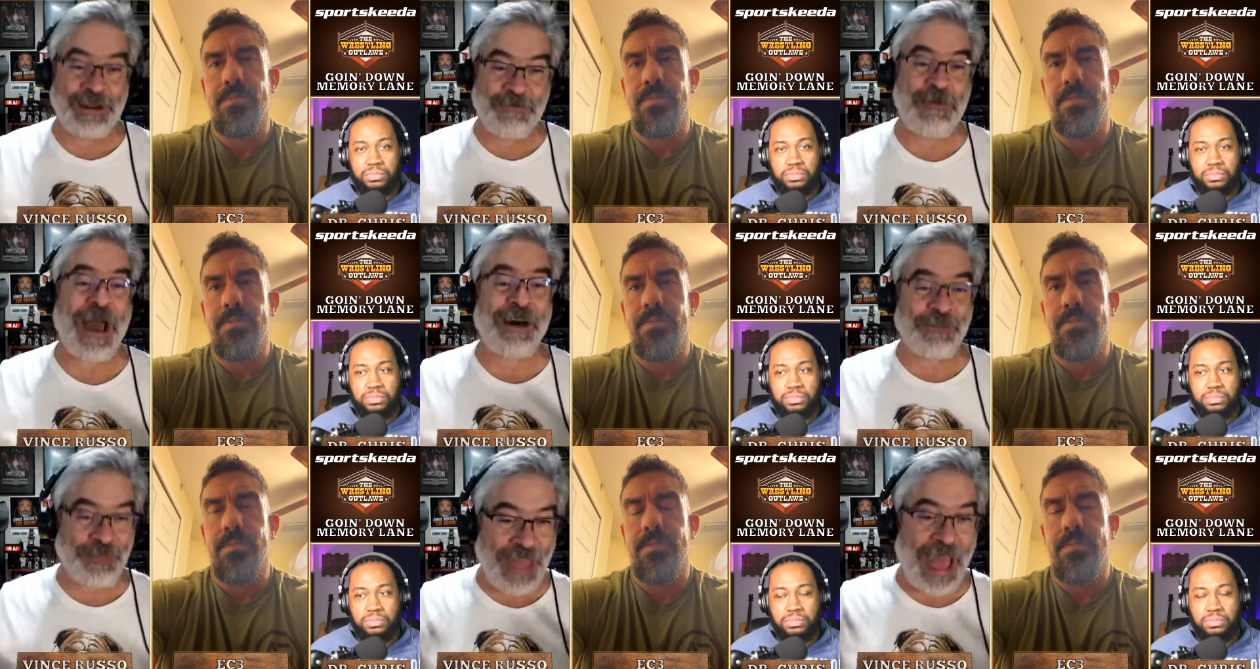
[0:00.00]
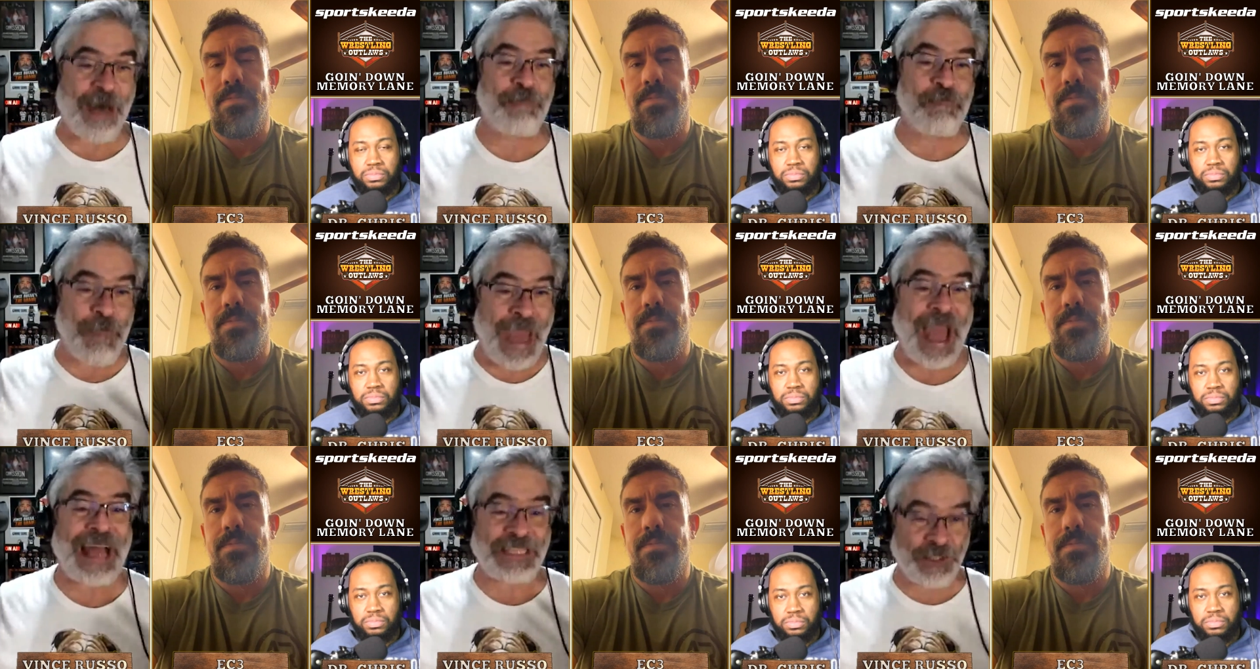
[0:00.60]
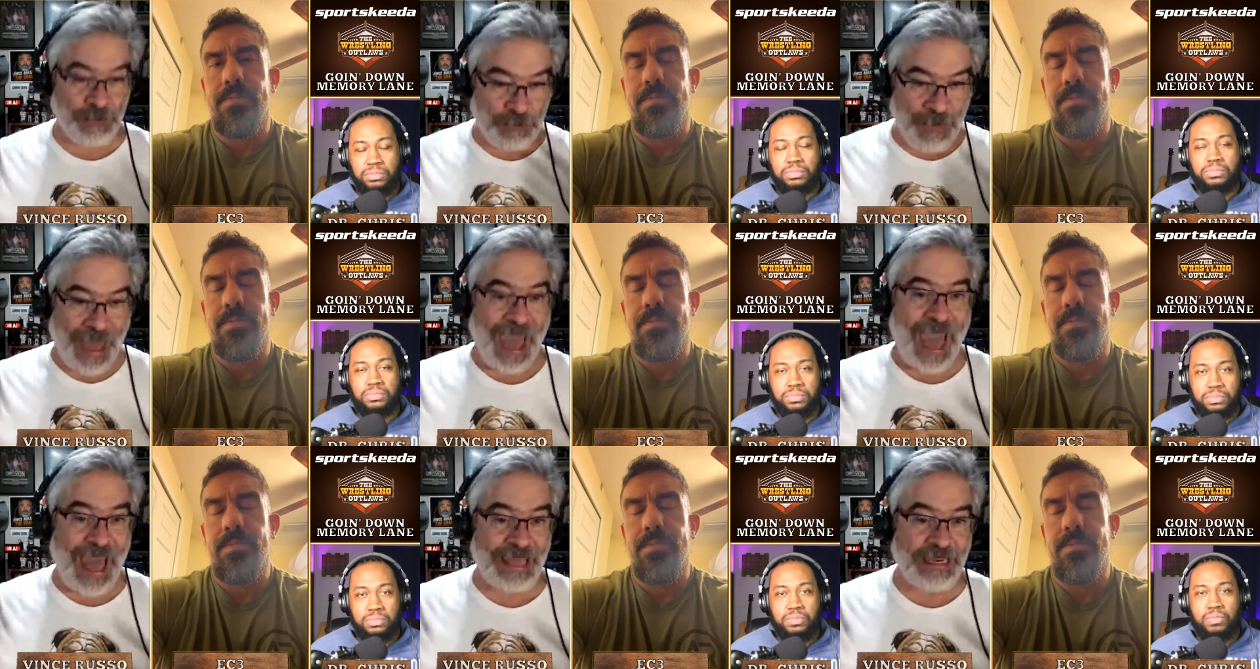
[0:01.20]
Speaker 1: about that match,
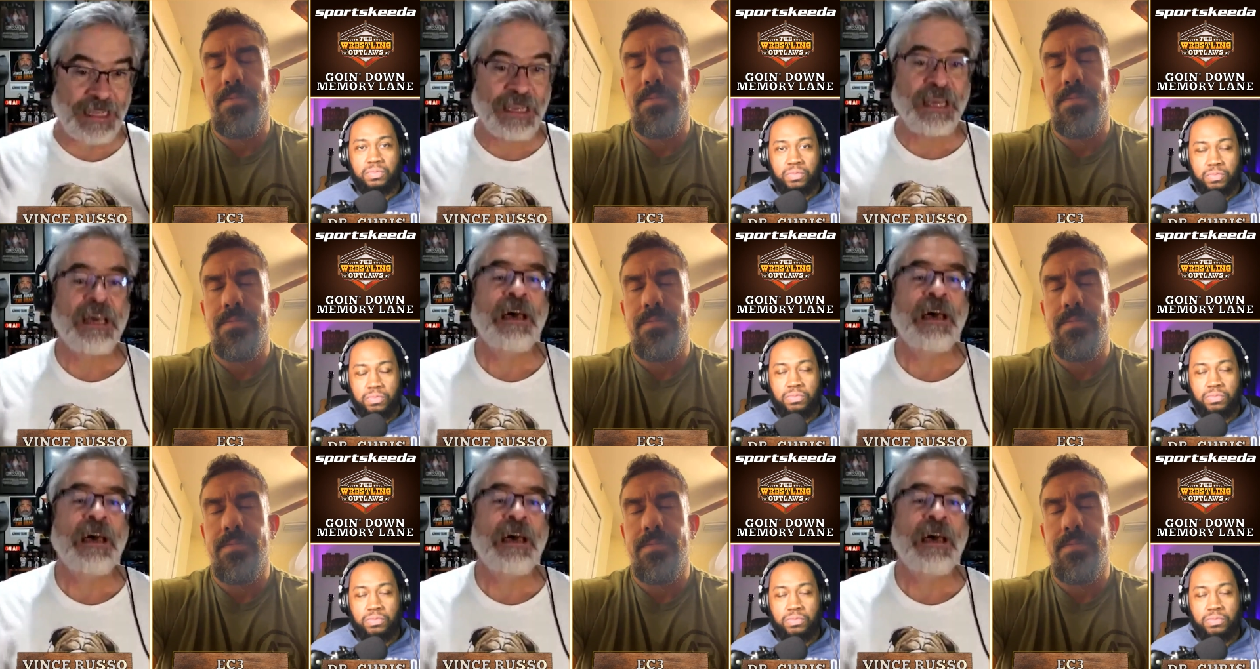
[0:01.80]
Pat.